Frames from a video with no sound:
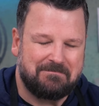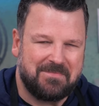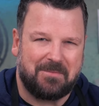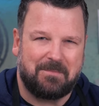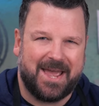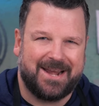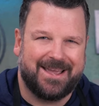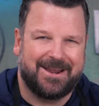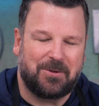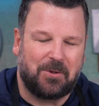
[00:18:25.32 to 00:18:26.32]
not bad
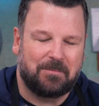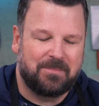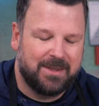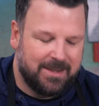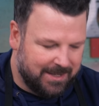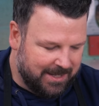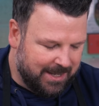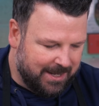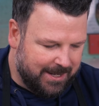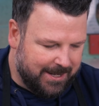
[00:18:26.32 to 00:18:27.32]
at all.
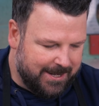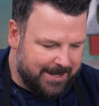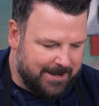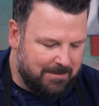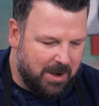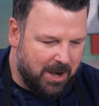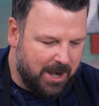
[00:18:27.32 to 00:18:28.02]
Sorry,